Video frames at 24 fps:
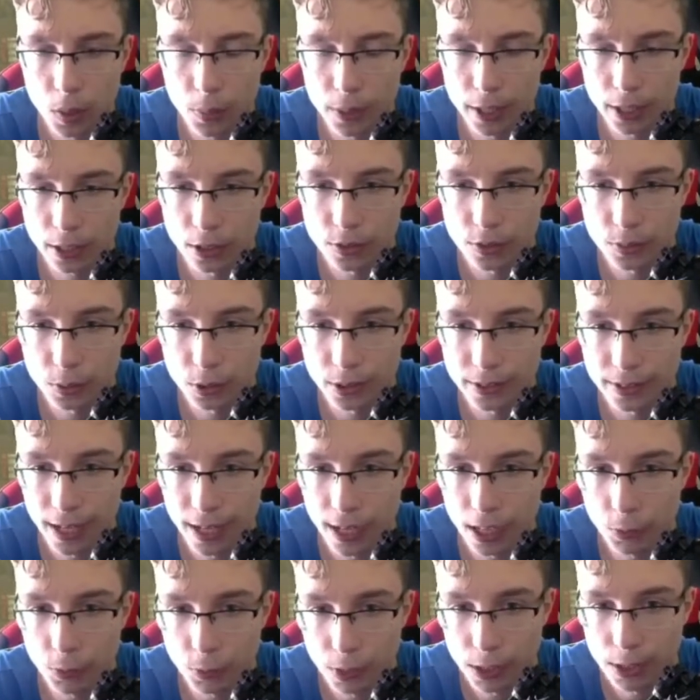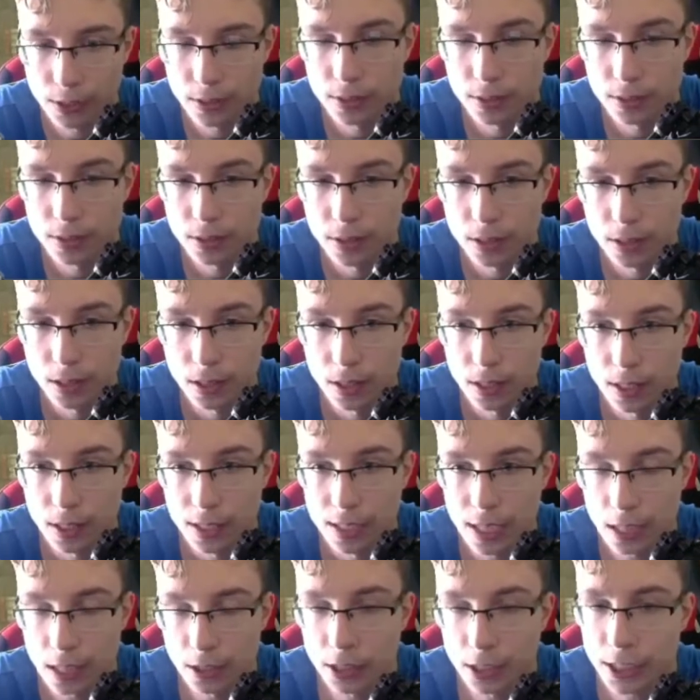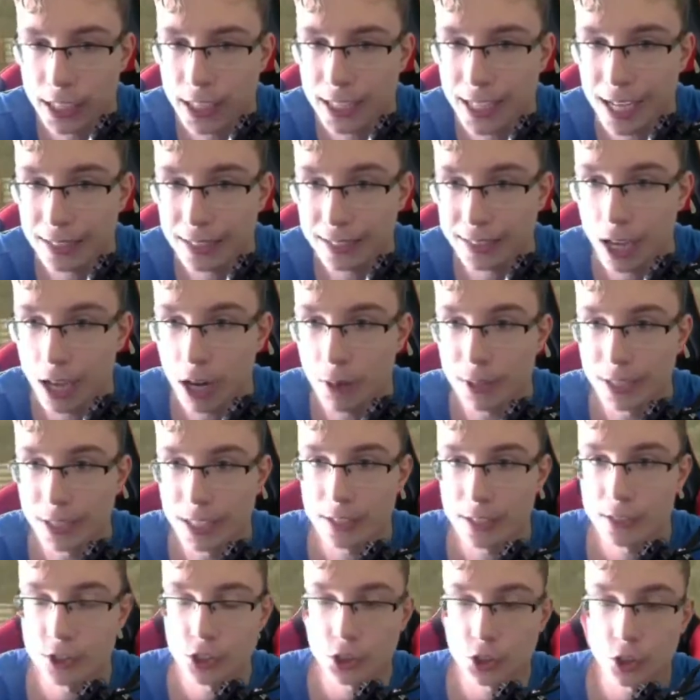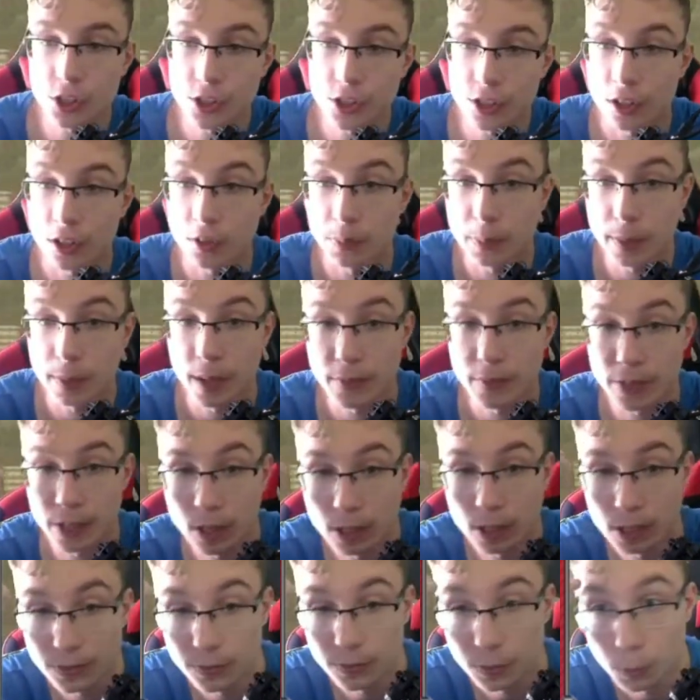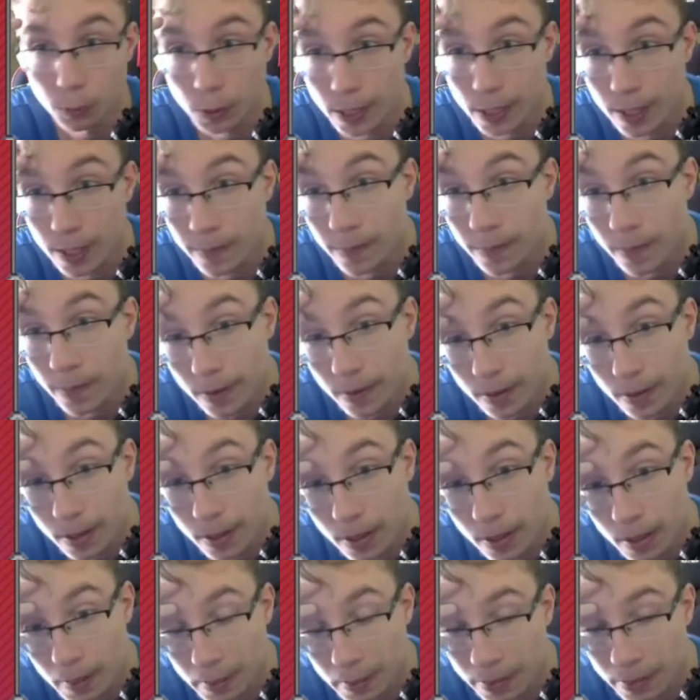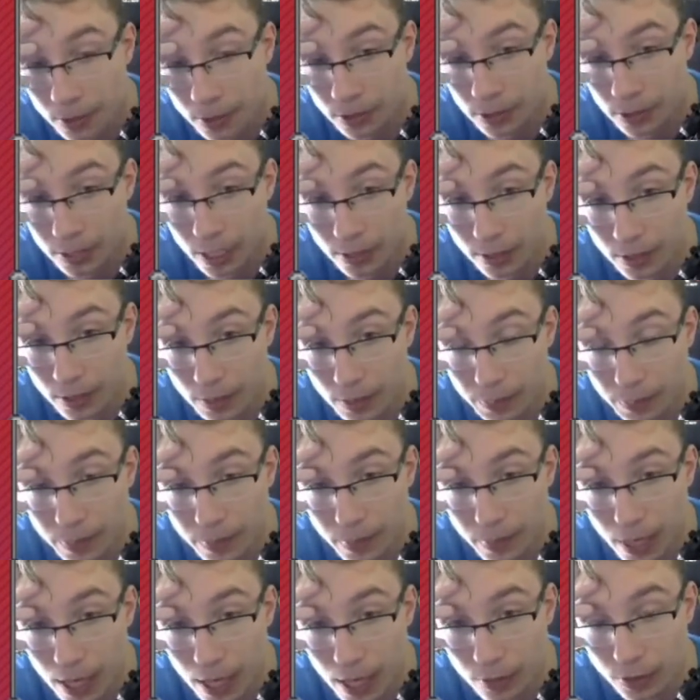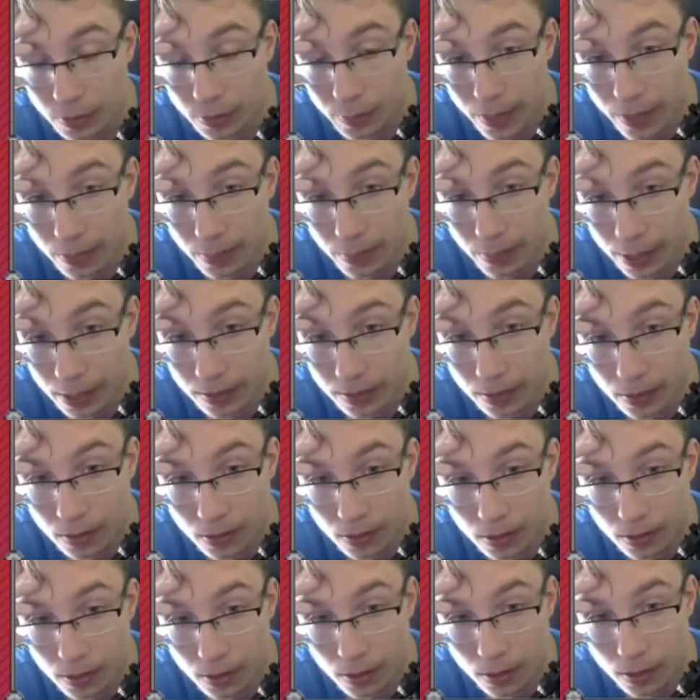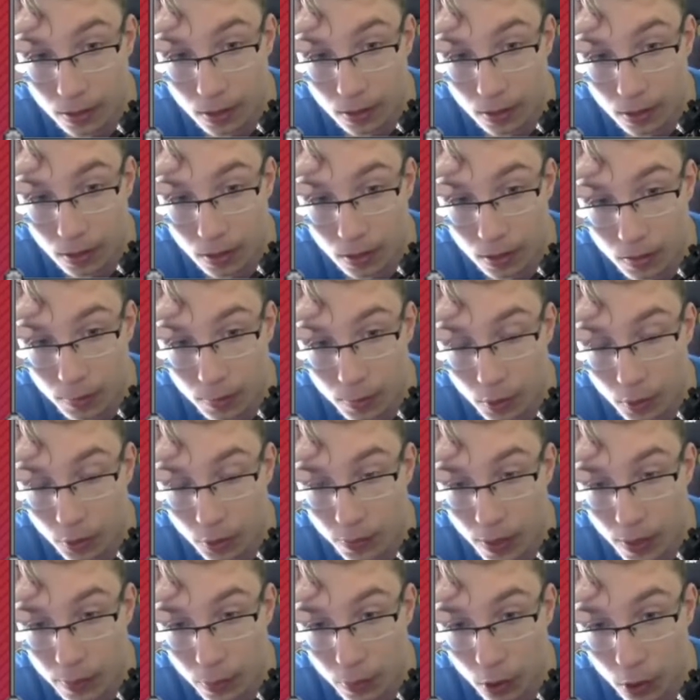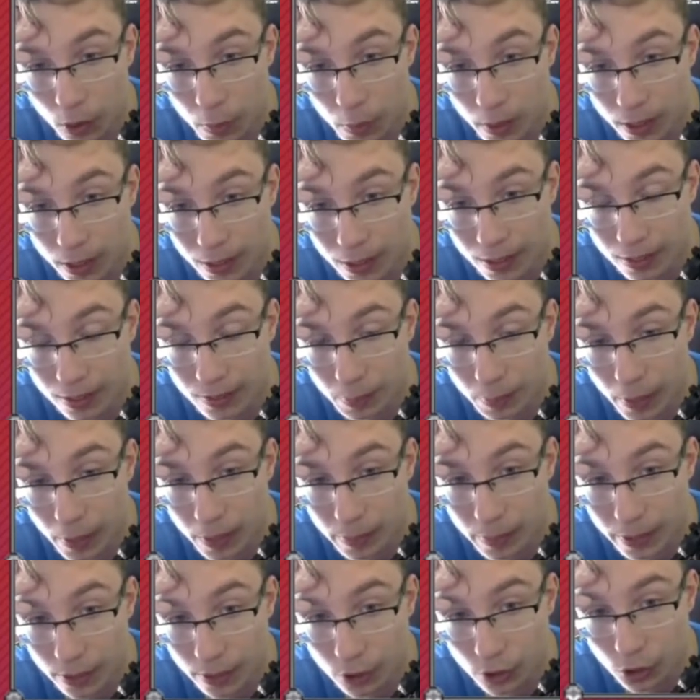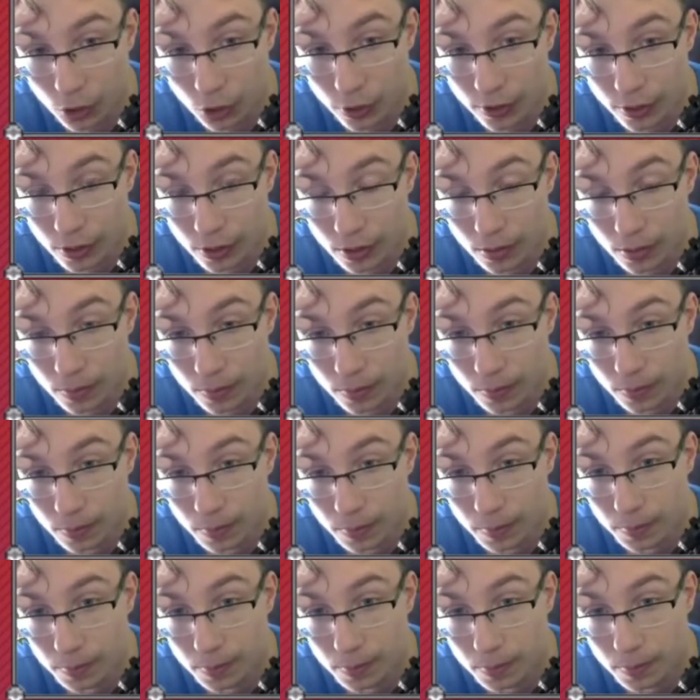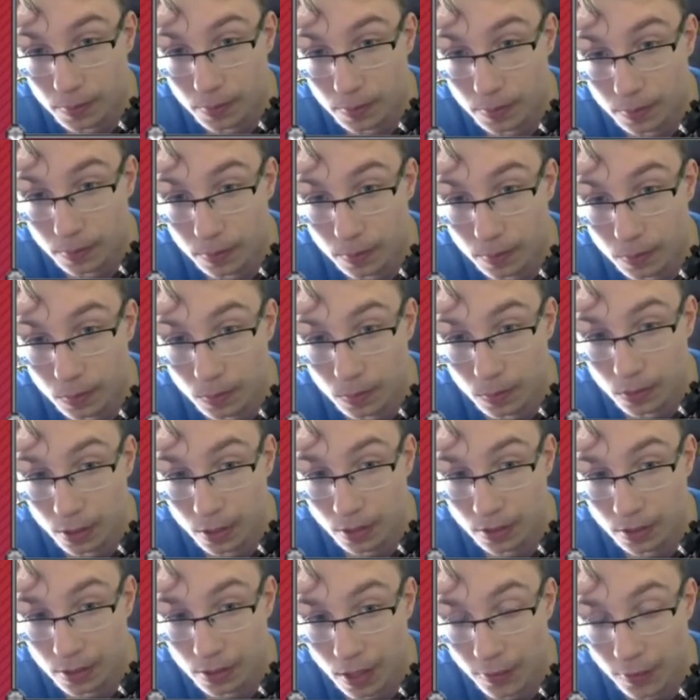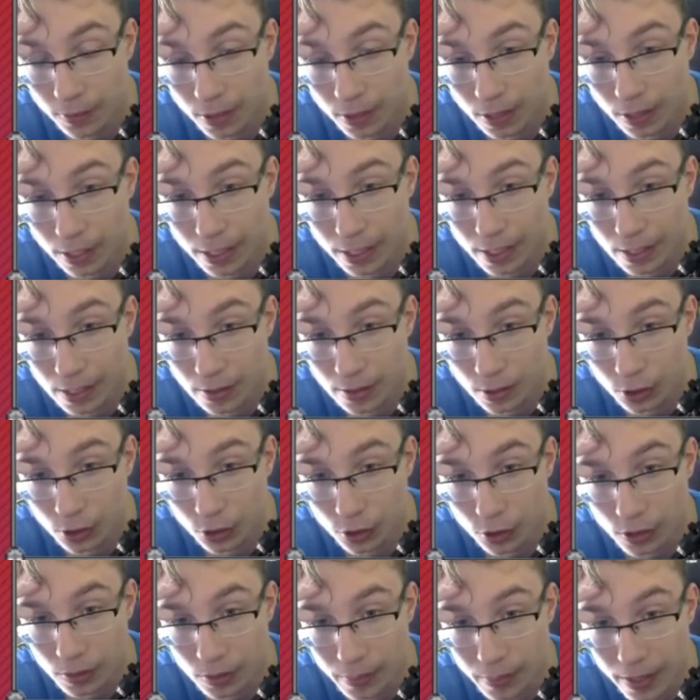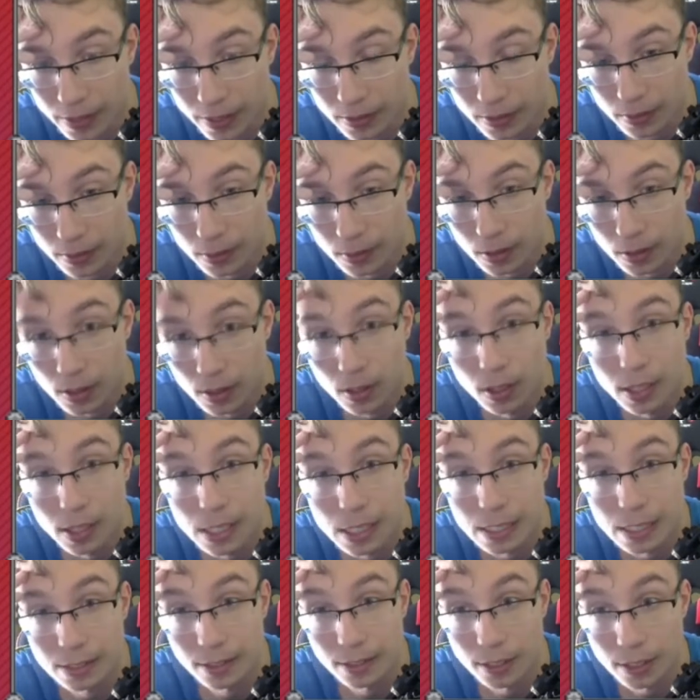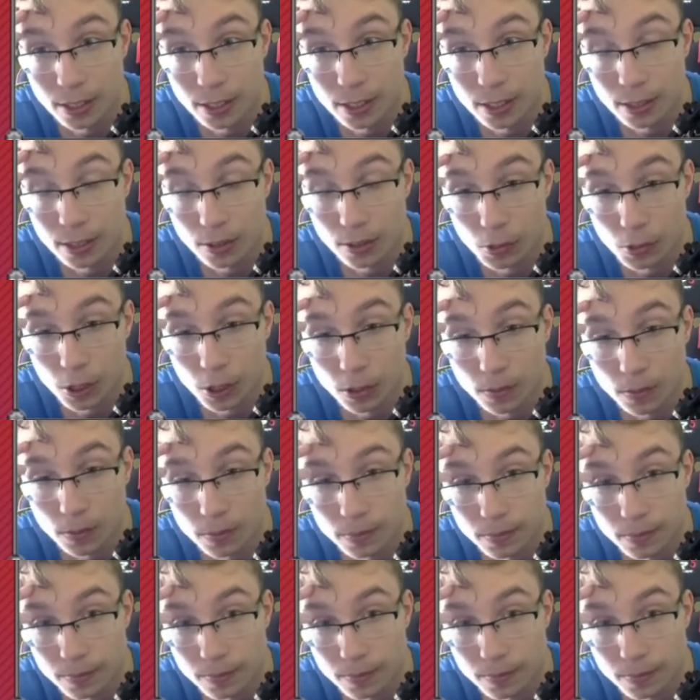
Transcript: Putting this for Tailwind. And look at that Tailwind, that's Choice Scarf Braviary for you. Because it outsped me with my Pokemon, and this might be choice. This definitely is a choice specs Indeedee as well.